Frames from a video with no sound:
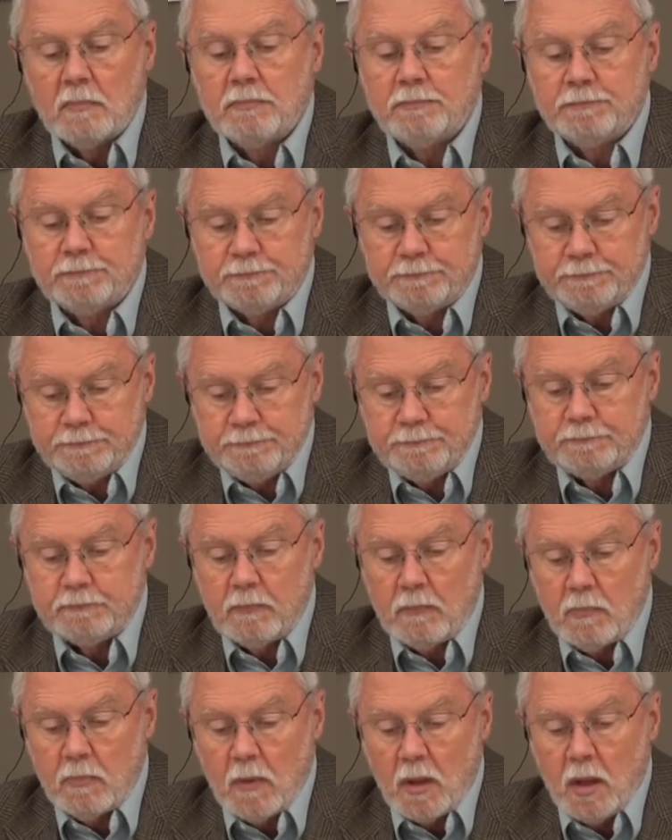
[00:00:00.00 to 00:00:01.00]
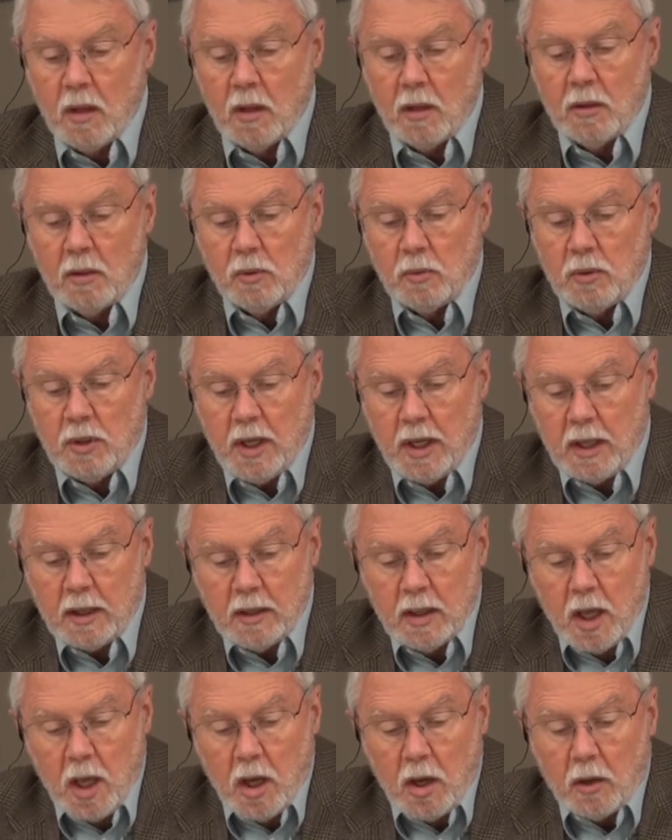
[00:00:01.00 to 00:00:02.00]
Mm-hmm.
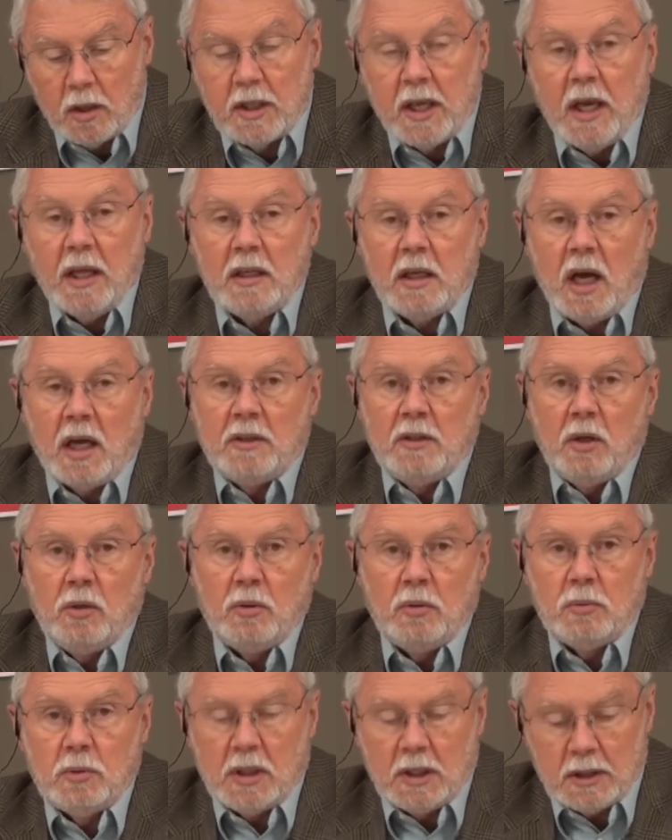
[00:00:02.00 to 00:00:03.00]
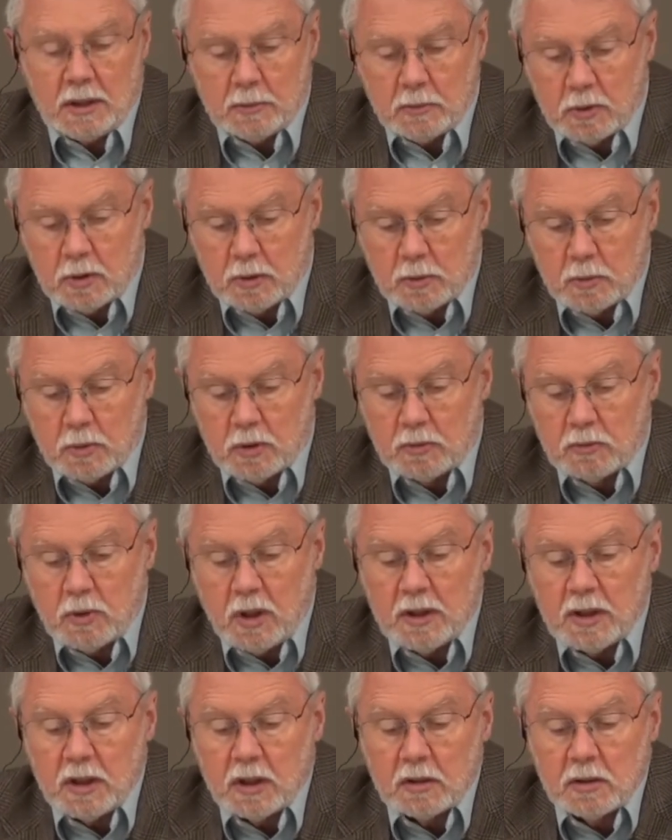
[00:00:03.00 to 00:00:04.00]
Okay. Well, Ken, I know we're
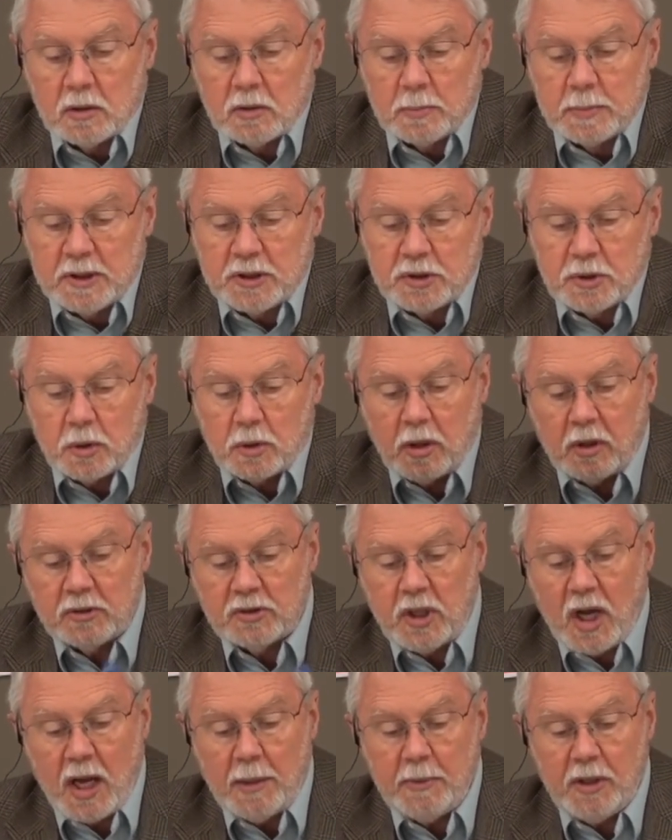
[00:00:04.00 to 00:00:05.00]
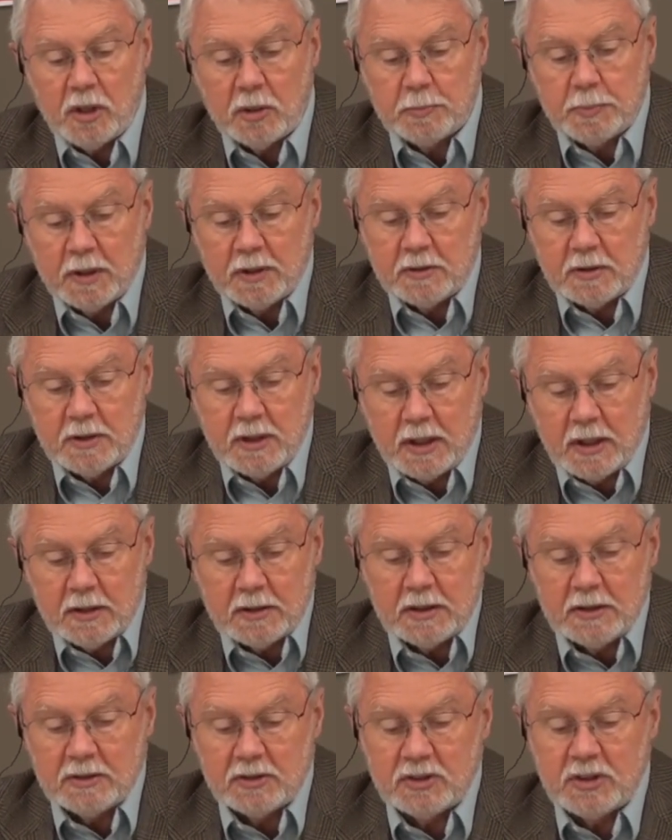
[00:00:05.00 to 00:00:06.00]
running a little bit short on time here, but
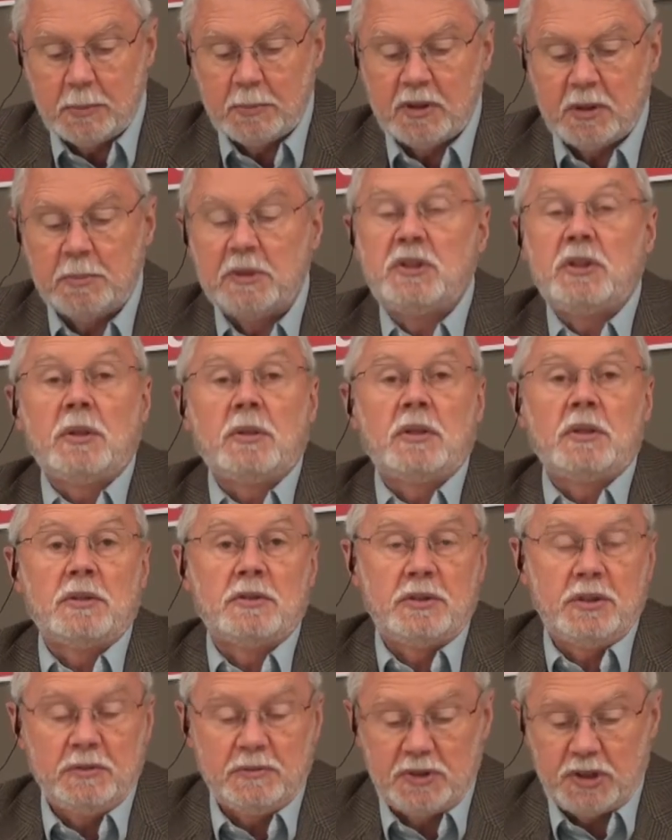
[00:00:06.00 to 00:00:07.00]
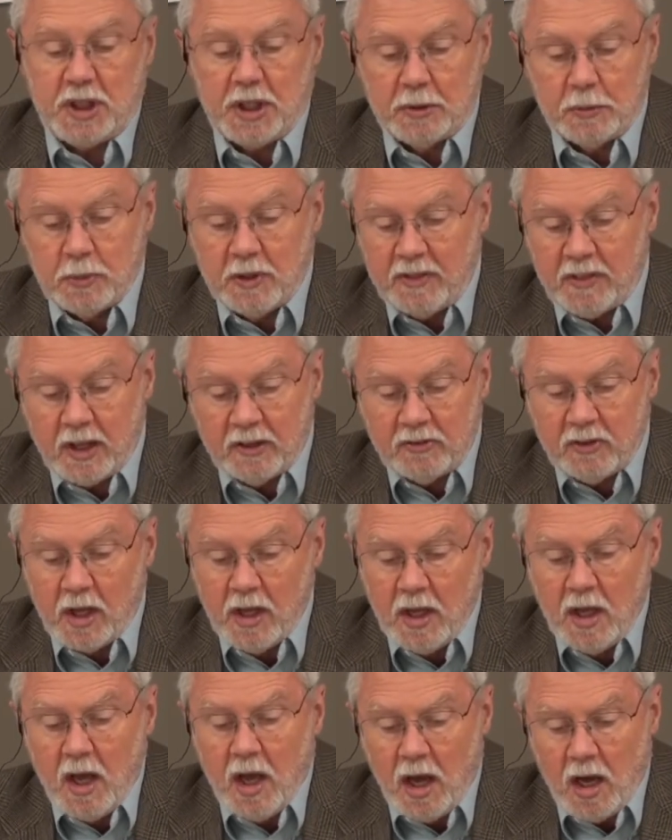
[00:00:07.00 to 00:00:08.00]
in some of the materials you've shared with us,
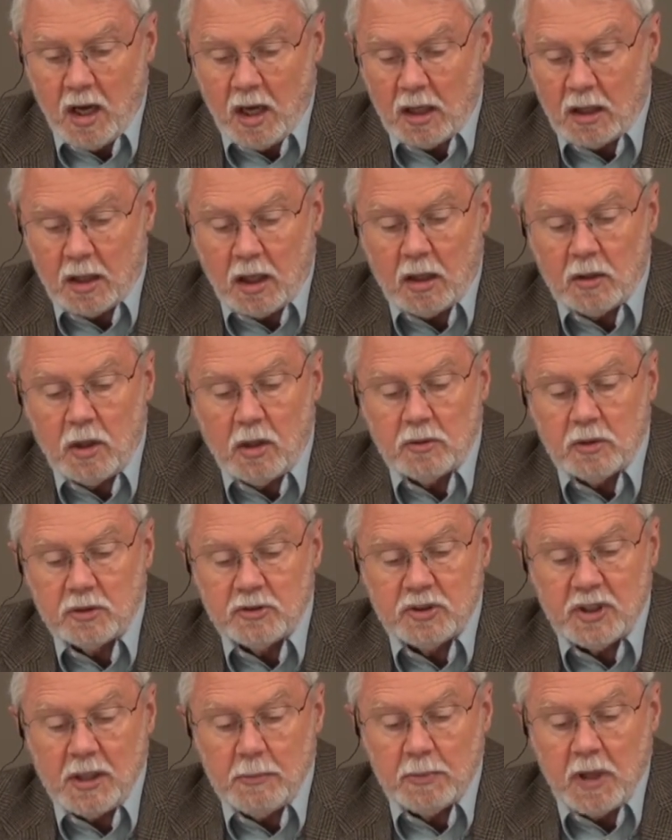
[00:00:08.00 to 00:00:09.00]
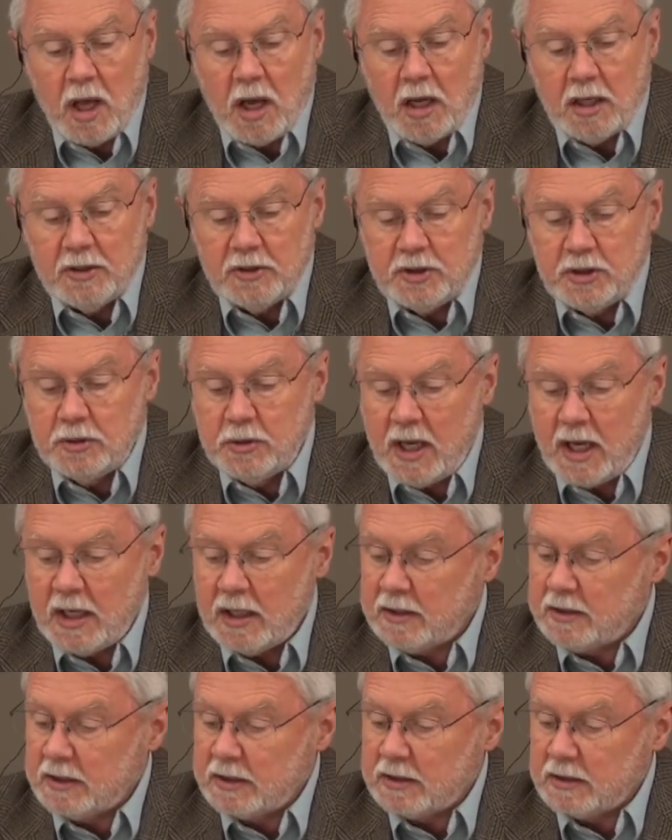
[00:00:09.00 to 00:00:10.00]
along those same lines, you
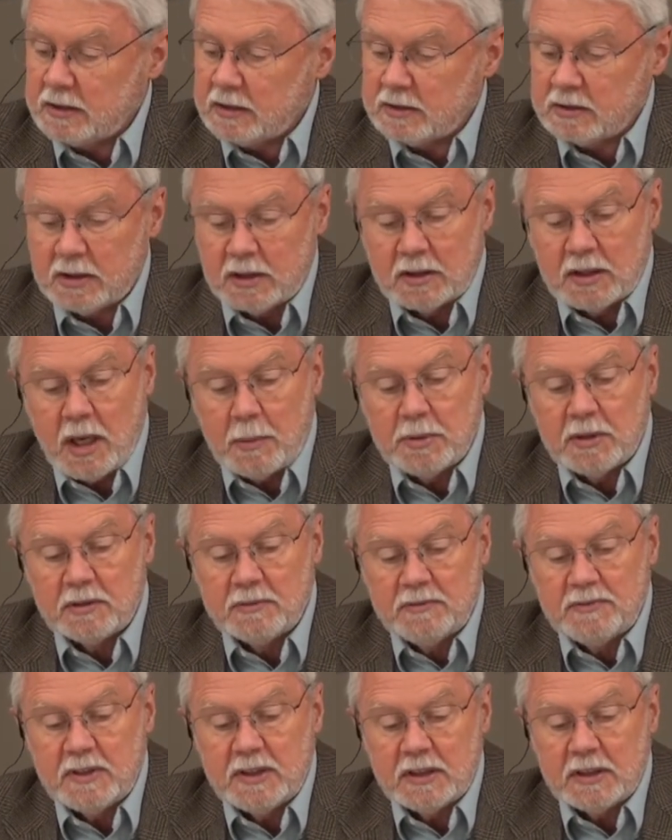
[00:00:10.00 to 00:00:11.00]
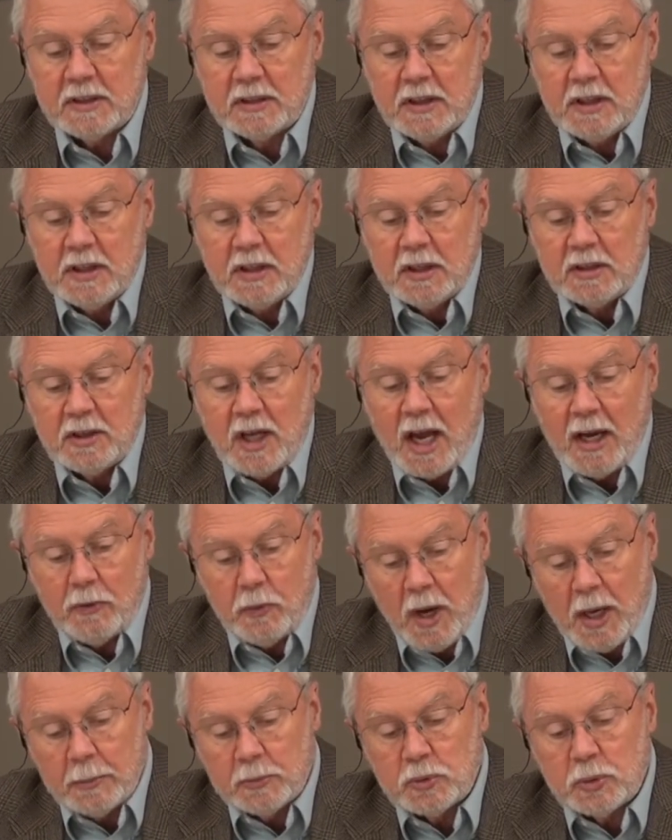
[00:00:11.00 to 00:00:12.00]
had a couple of
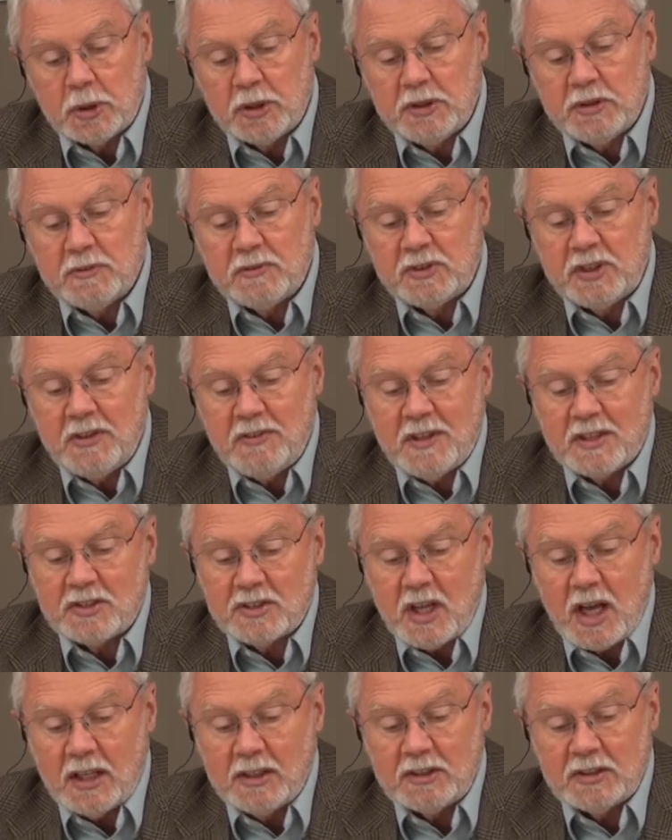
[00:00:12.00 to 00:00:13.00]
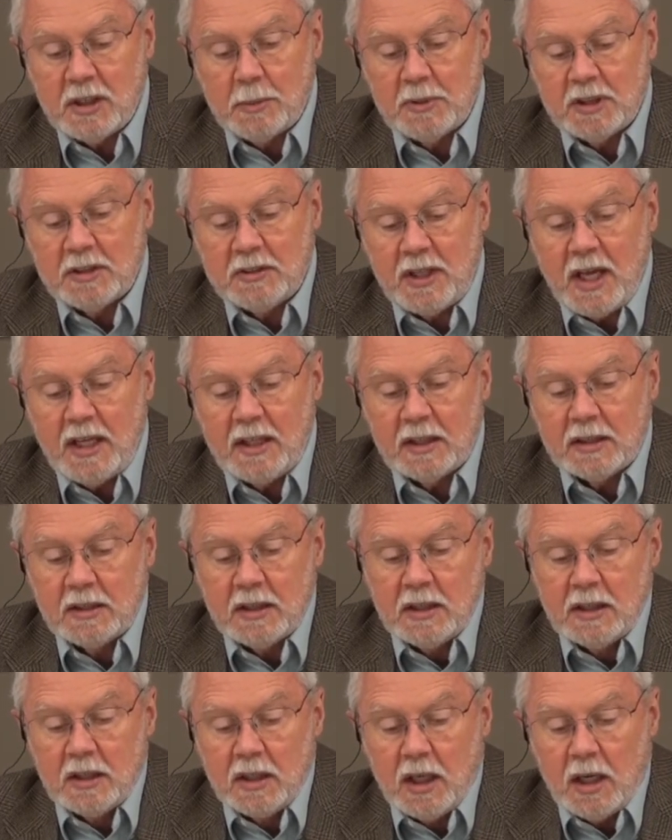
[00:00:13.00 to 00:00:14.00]
diagrams where you synthesized some of the data,
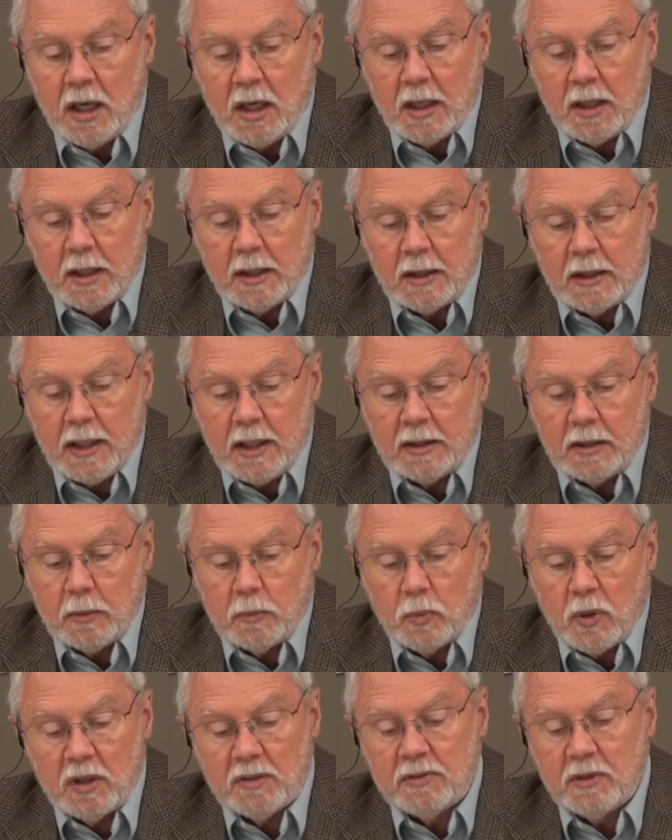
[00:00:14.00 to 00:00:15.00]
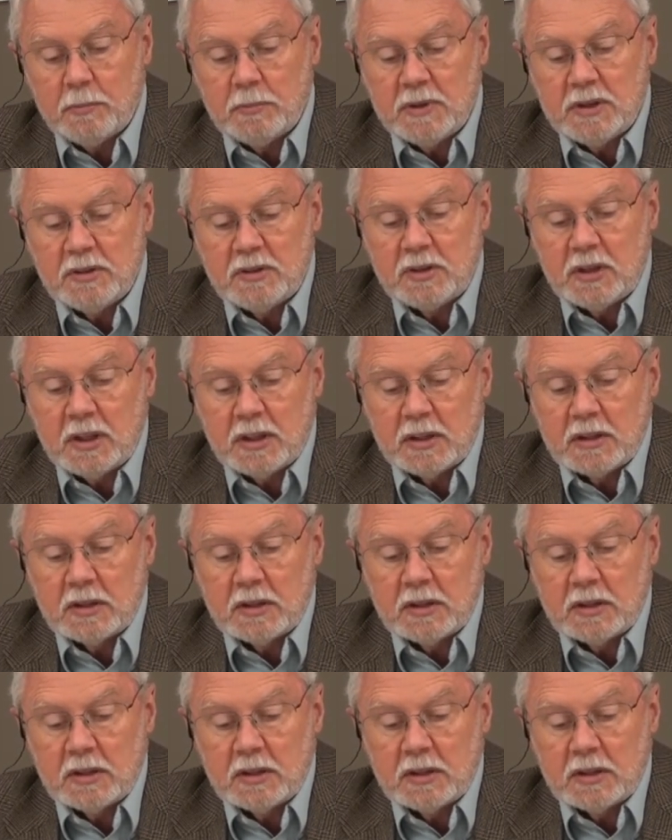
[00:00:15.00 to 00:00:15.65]
and one of them is